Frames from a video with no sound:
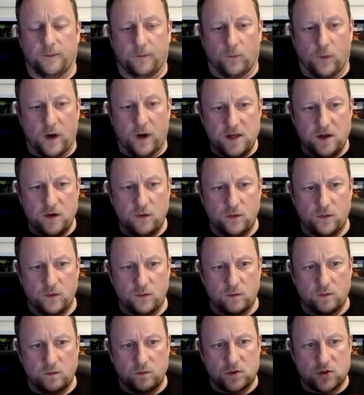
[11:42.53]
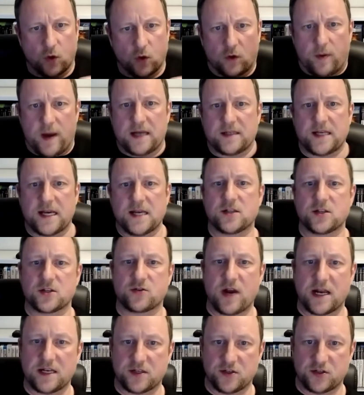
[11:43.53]
when you talk about a data
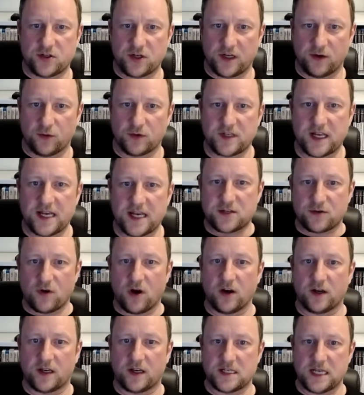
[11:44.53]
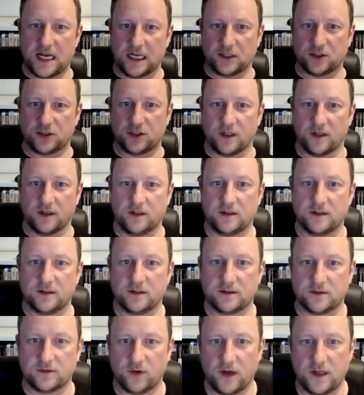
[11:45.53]
strategy or a data architecture
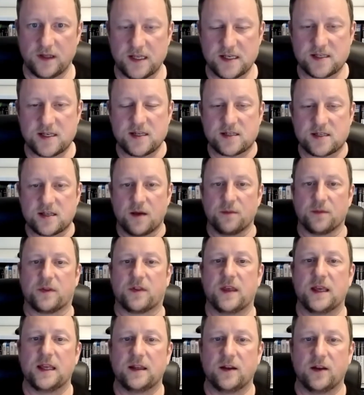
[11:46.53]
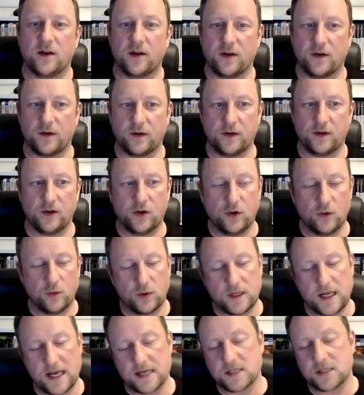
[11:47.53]
right? This is something that you
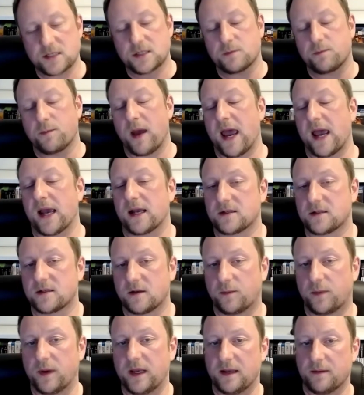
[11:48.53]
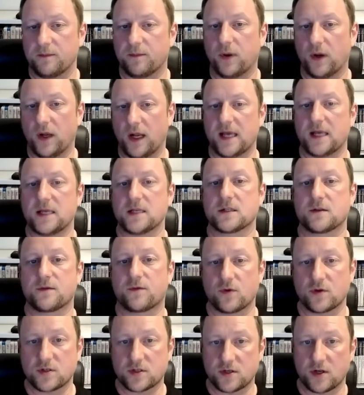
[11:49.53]
would expect to be in place
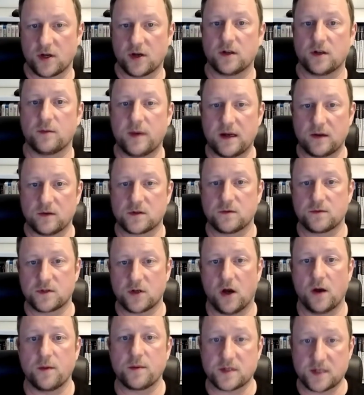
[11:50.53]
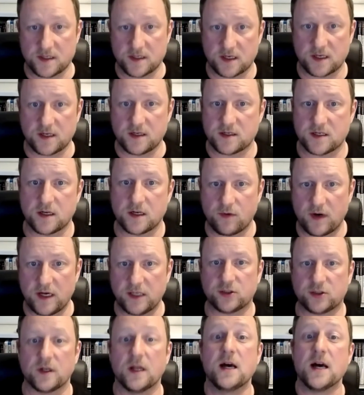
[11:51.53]
for a certain amount of time because it's a
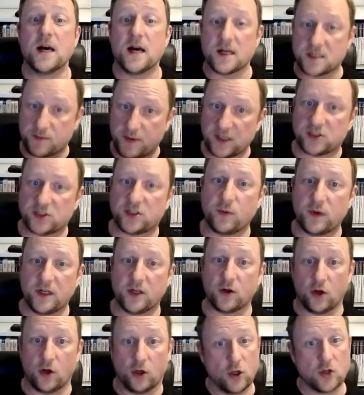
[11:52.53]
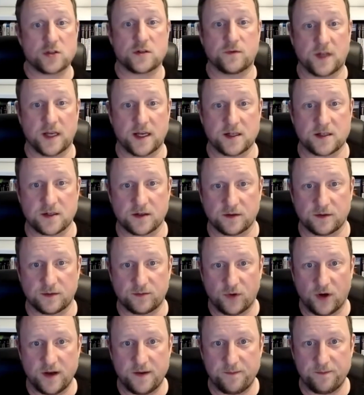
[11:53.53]
consideration, especially when you've got a lot of data,
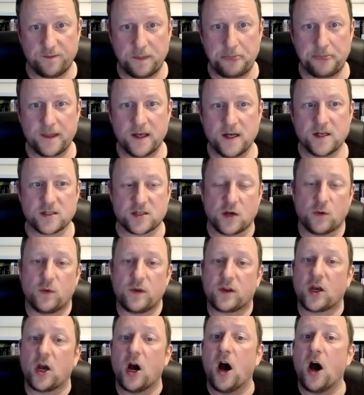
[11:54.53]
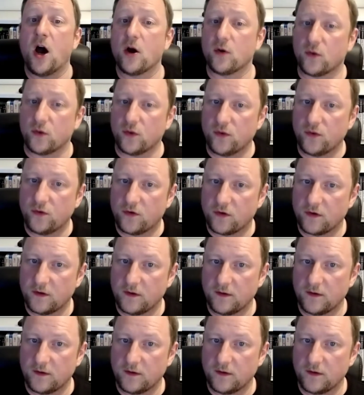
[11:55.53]
right? So with code,